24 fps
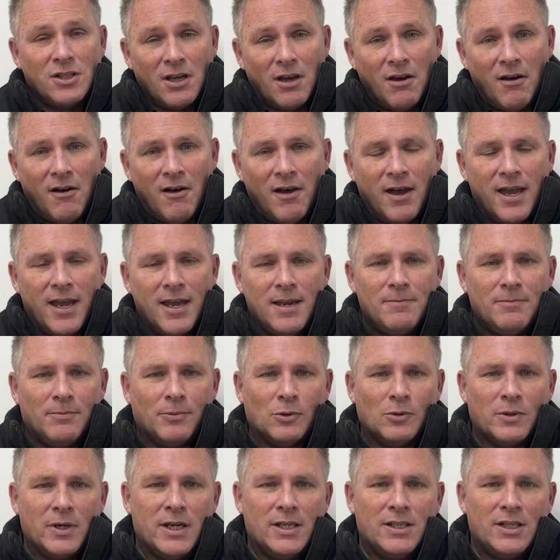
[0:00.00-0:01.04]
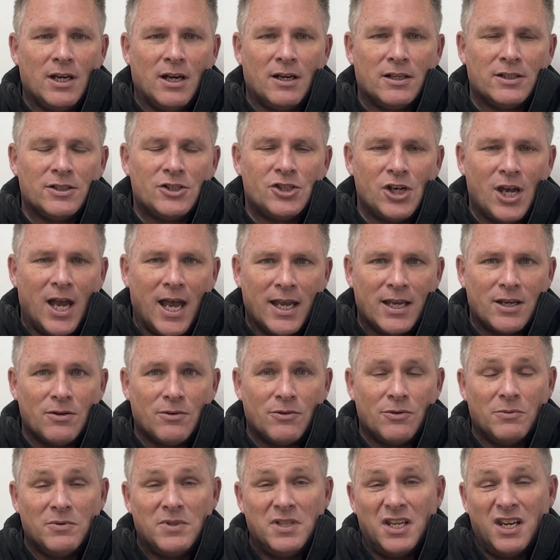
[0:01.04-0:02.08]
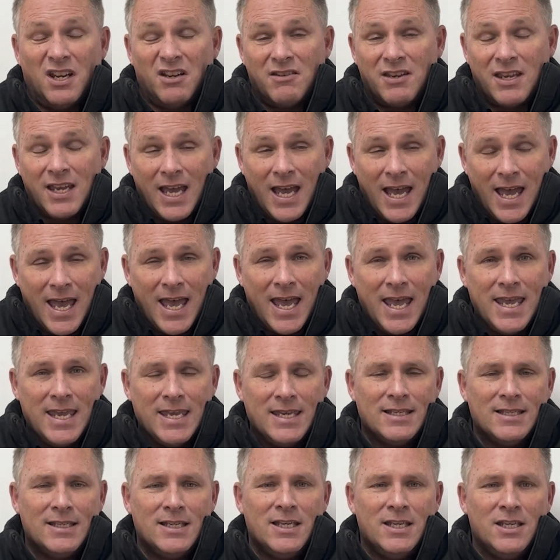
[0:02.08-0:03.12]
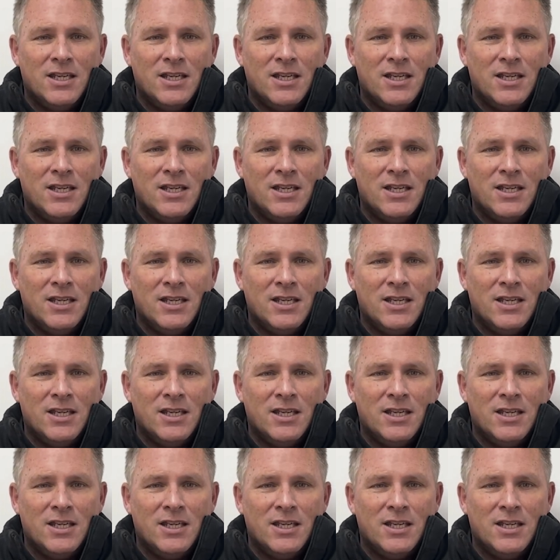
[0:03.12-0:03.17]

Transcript: Guy brought in young Jack, I thought did okay.